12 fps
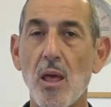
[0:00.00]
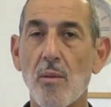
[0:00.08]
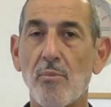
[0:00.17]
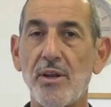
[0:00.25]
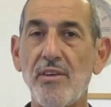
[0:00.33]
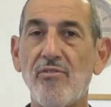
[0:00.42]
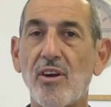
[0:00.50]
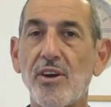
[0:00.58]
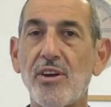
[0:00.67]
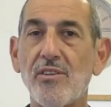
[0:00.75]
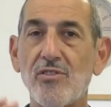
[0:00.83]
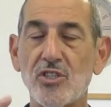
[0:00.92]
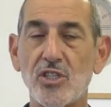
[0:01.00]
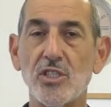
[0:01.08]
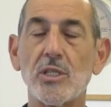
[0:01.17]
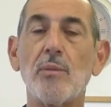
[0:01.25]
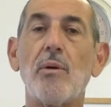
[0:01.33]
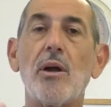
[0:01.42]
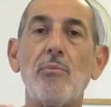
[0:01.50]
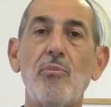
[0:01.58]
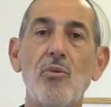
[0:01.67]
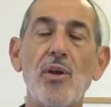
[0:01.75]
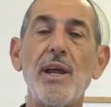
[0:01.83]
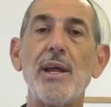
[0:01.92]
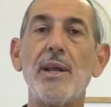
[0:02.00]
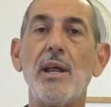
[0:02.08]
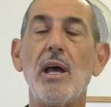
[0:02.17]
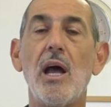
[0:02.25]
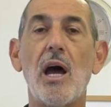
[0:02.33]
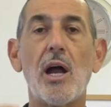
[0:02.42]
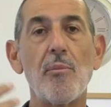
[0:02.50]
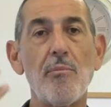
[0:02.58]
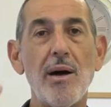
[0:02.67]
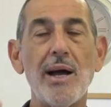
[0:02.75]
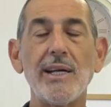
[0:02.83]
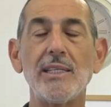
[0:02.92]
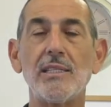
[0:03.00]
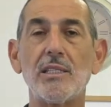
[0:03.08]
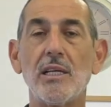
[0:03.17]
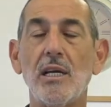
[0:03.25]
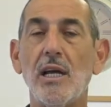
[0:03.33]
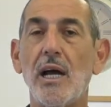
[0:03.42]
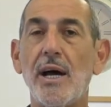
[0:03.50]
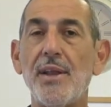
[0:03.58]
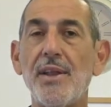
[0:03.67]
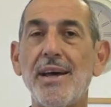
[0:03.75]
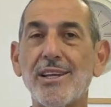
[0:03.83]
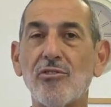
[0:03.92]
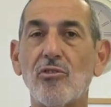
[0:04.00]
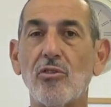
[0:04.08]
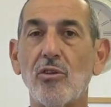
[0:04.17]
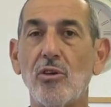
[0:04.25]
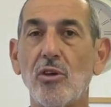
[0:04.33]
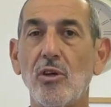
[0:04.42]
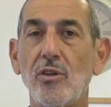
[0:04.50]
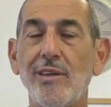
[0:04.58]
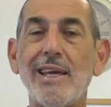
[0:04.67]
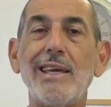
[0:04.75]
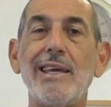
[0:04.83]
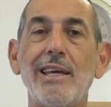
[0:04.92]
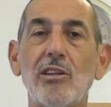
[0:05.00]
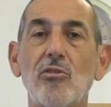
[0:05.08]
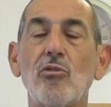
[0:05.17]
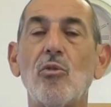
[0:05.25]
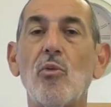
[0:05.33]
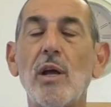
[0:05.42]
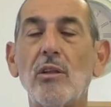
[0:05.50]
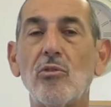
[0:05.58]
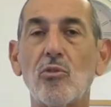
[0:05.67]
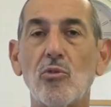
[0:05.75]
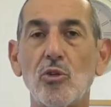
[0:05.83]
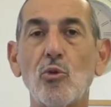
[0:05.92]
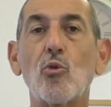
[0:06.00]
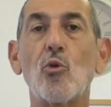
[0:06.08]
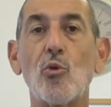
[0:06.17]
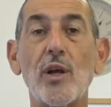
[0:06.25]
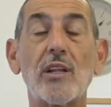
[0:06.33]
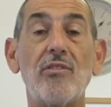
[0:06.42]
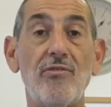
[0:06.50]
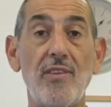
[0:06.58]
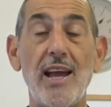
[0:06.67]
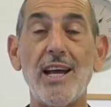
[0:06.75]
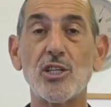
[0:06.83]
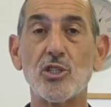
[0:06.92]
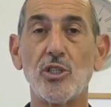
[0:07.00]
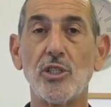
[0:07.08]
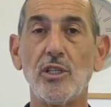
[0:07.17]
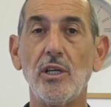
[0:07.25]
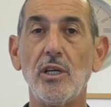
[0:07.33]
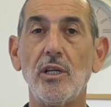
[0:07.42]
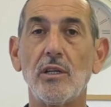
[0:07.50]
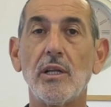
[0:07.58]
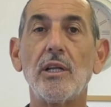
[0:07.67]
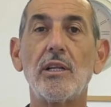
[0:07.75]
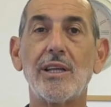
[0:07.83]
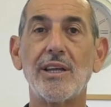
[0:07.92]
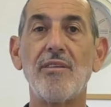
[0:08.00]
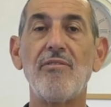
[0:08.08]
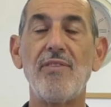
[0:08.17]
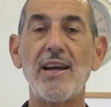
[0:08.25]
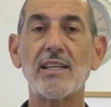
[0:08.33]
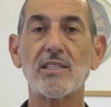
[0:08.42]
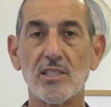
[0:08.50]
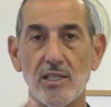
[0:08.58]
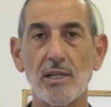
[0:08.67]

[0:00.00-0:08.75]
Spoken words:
But if our nervous system, our brain, our minds are not taking it in the correct fashion, then it can affect us.